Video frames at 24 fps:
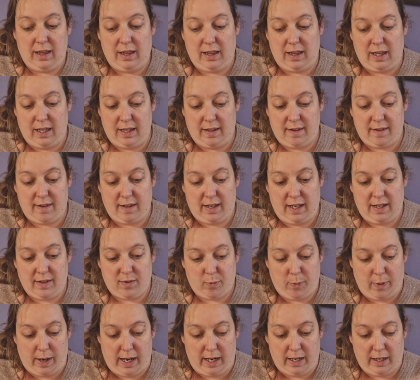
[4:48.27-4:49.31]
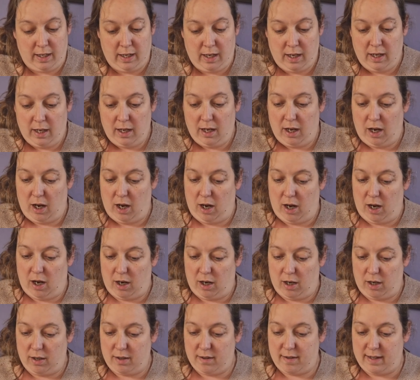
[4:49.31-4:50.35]
This is when
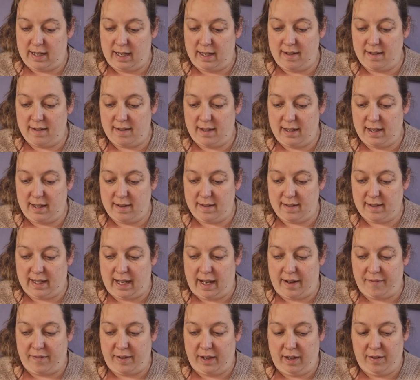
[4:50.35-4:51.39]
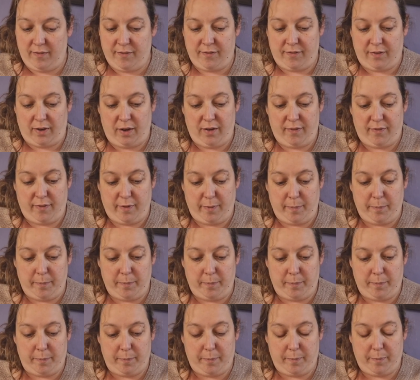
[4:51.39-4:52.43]
our senses gather info from